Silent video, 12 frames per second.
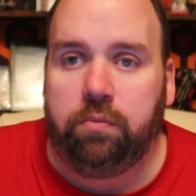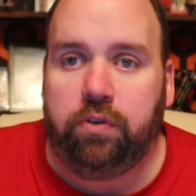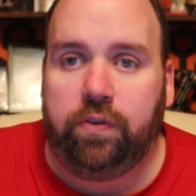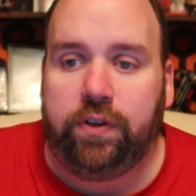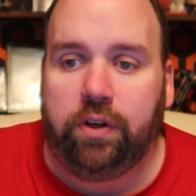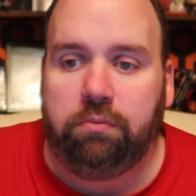the
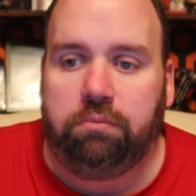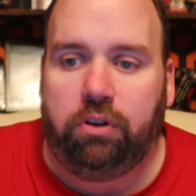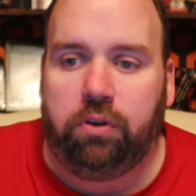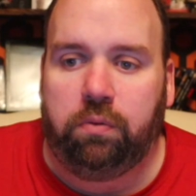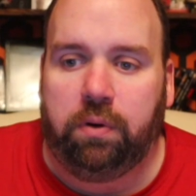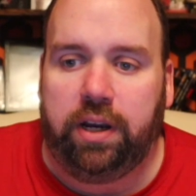movie on
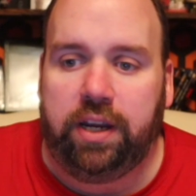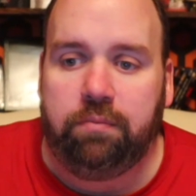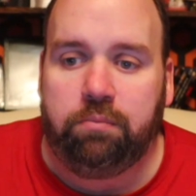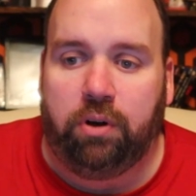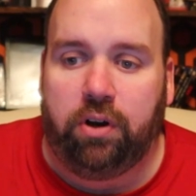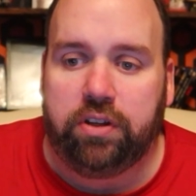Blu-ray.
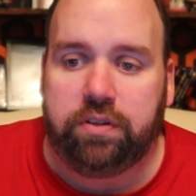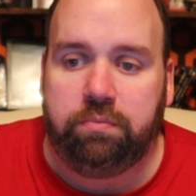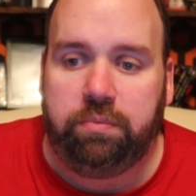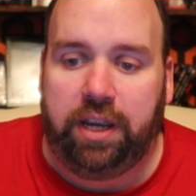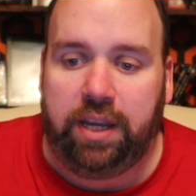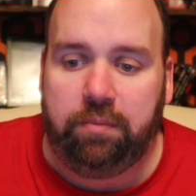Boss
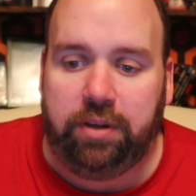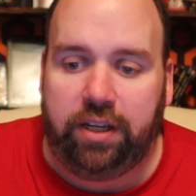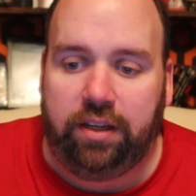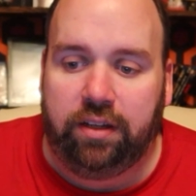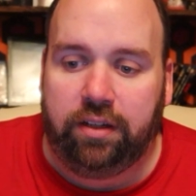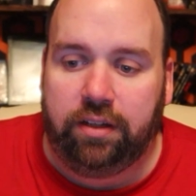
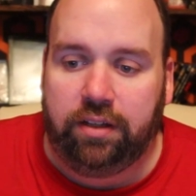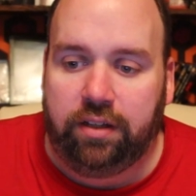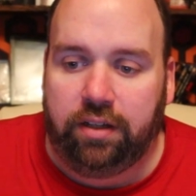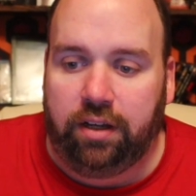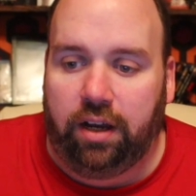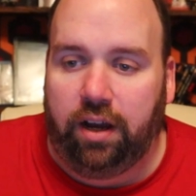Baby.
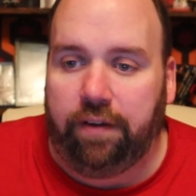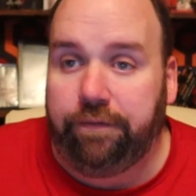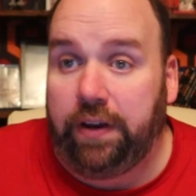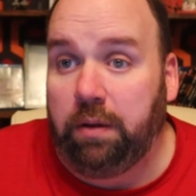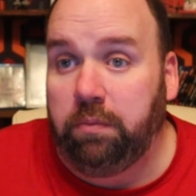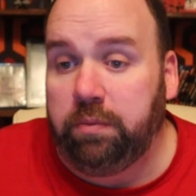
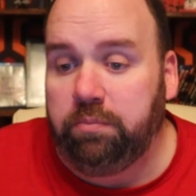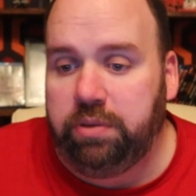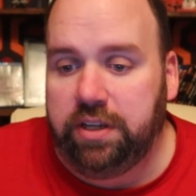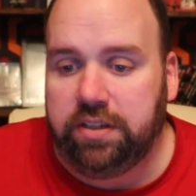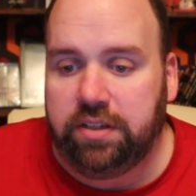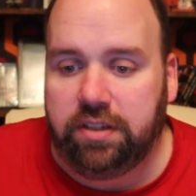Family
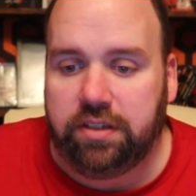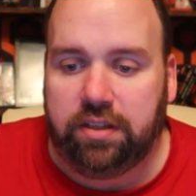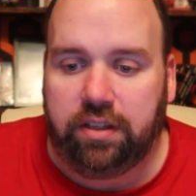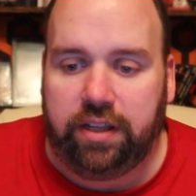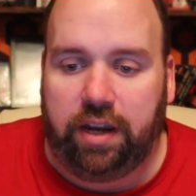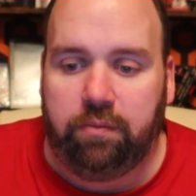Business.
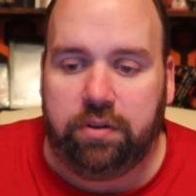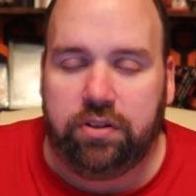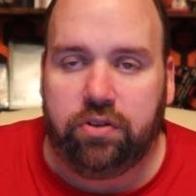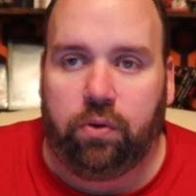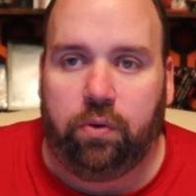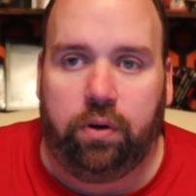So that
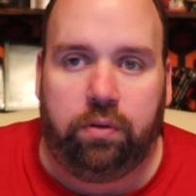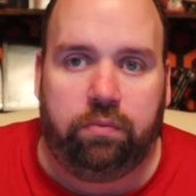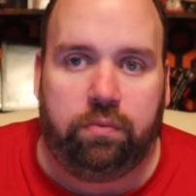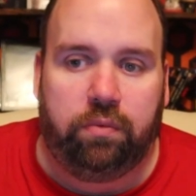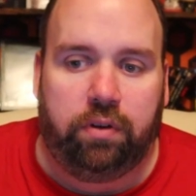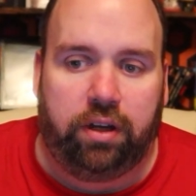one's
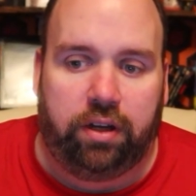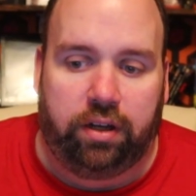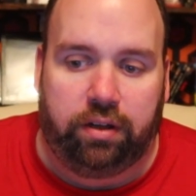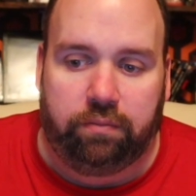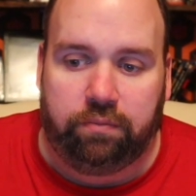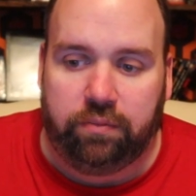on
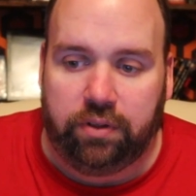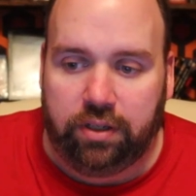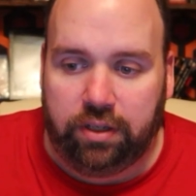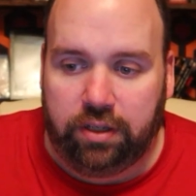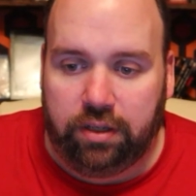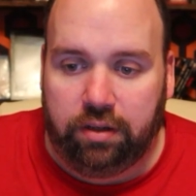
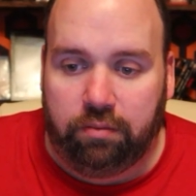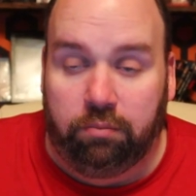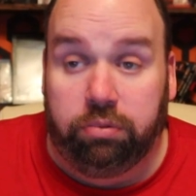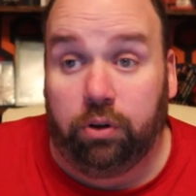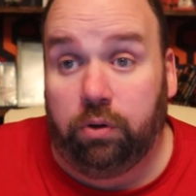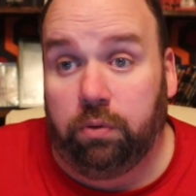
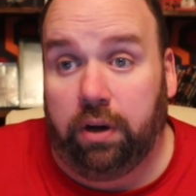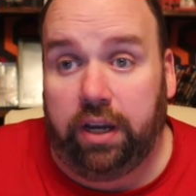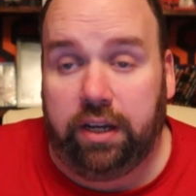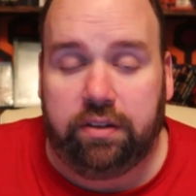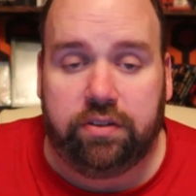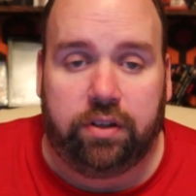
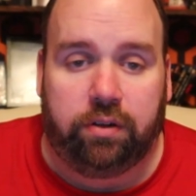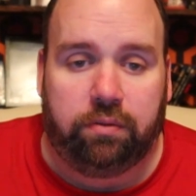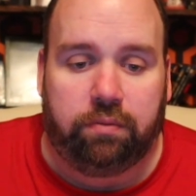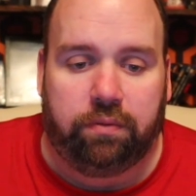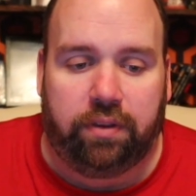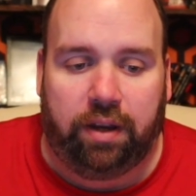Blu-ray.
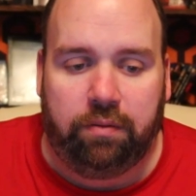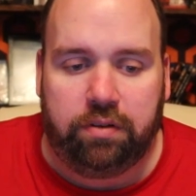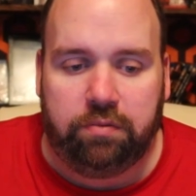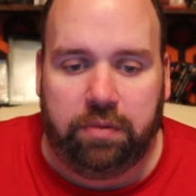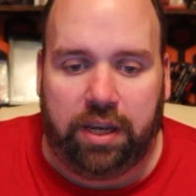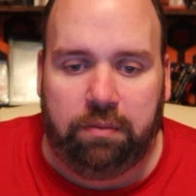So that
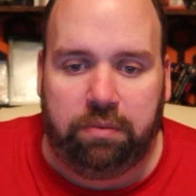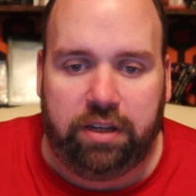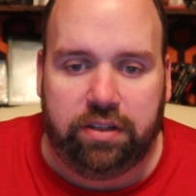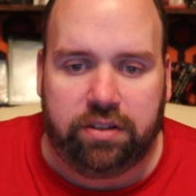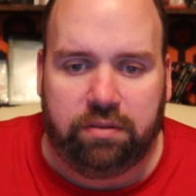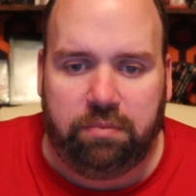one maybe
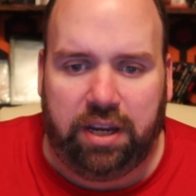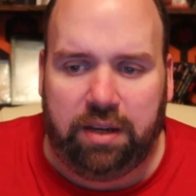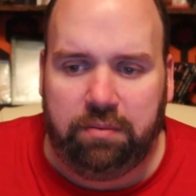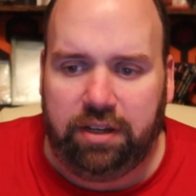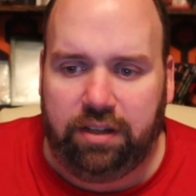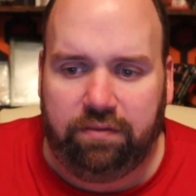is a
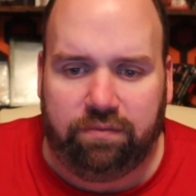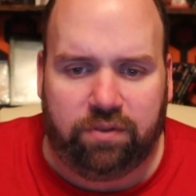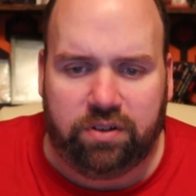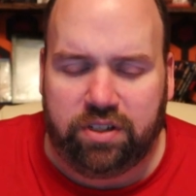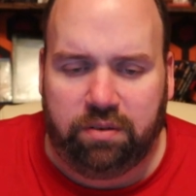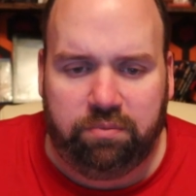maybe
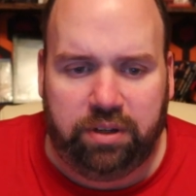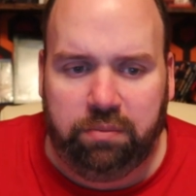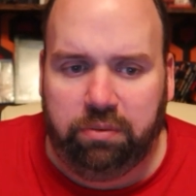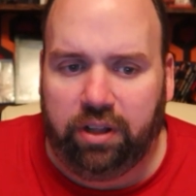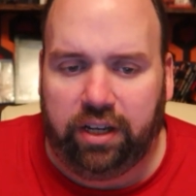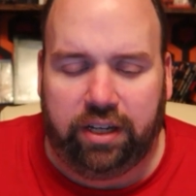for some
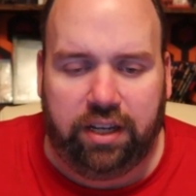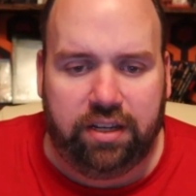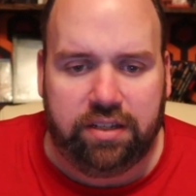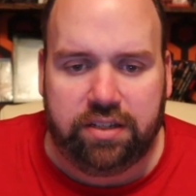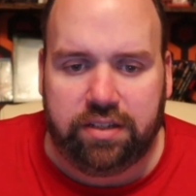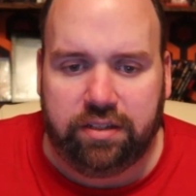people, I
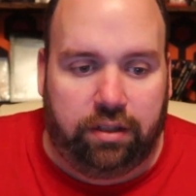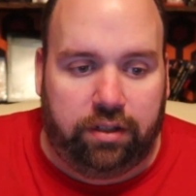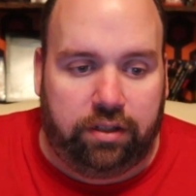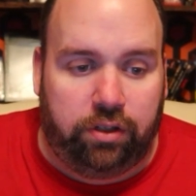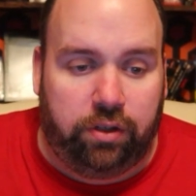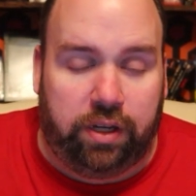guess.
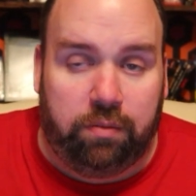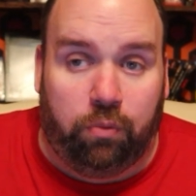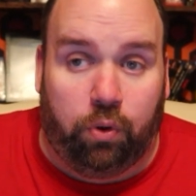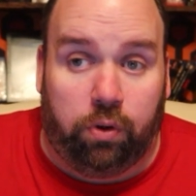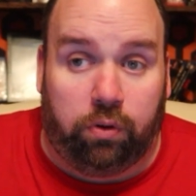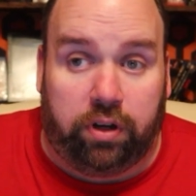You do get
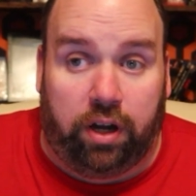Mortal